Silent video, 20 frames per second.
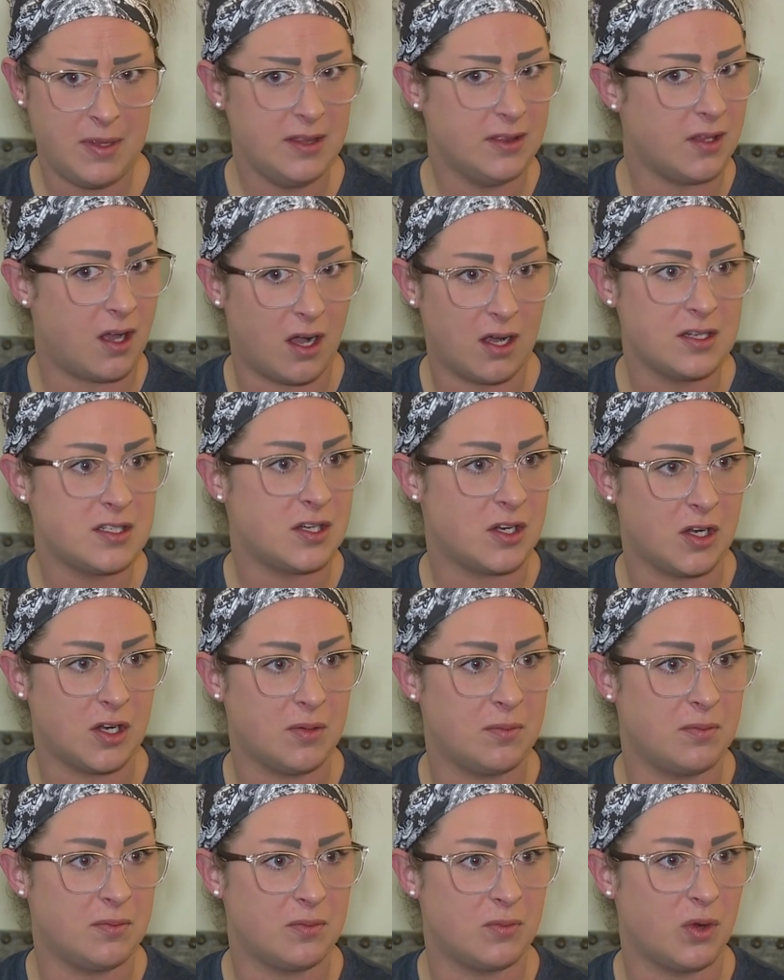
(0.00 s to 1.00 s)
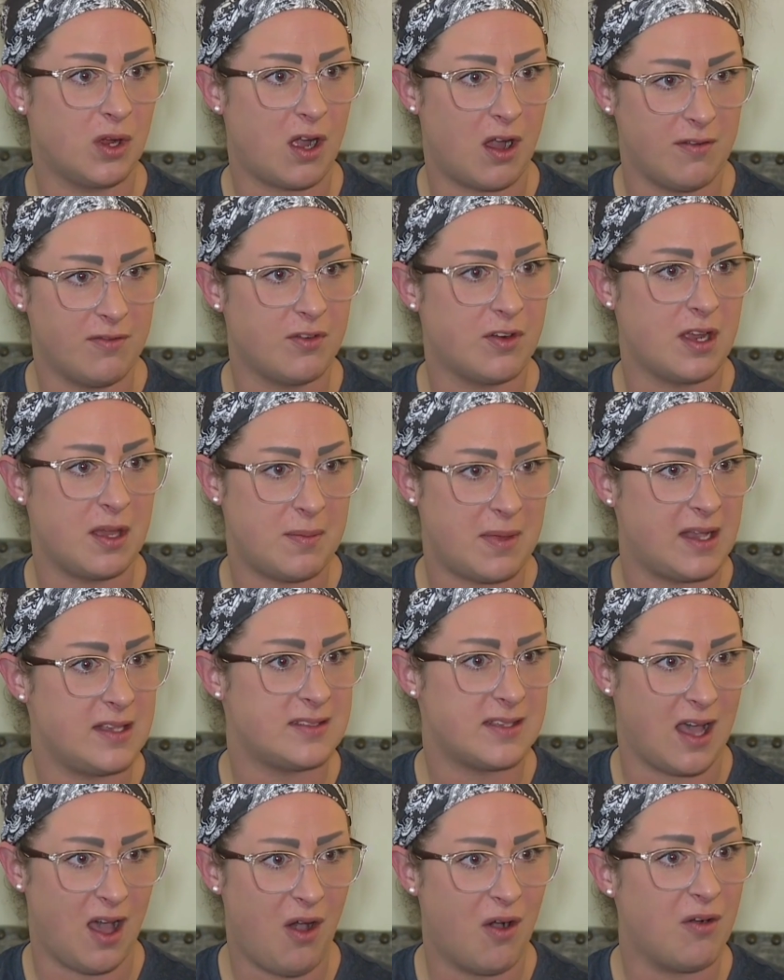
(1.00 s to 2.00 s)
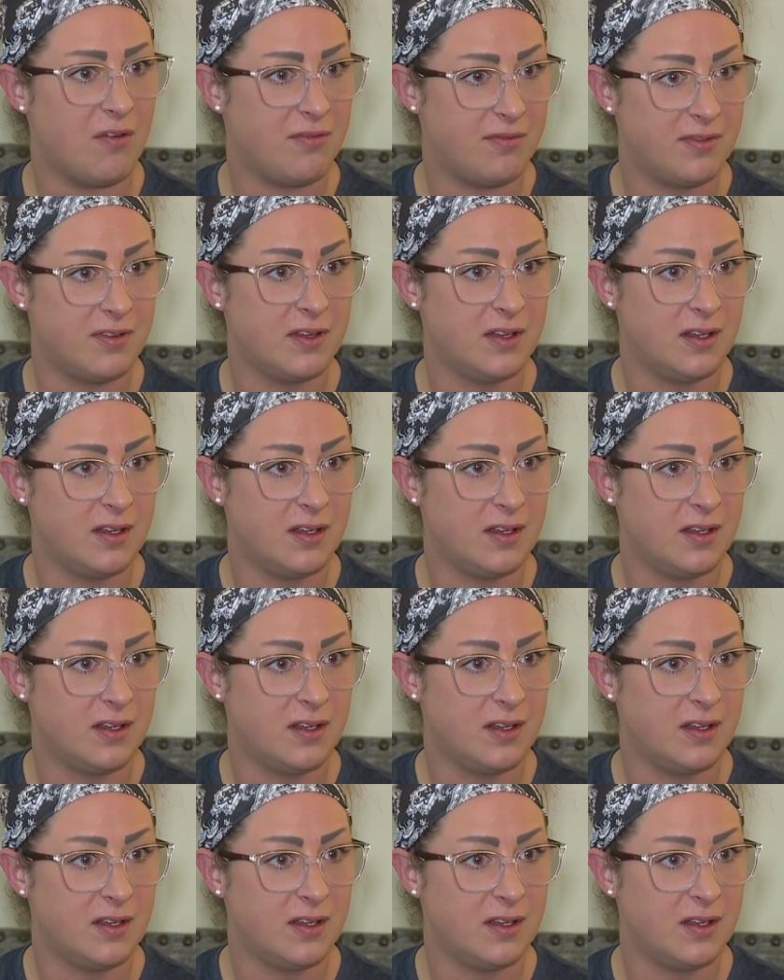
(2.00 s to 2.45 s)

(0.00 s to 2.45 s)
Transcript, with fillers: in long-term recovery myself.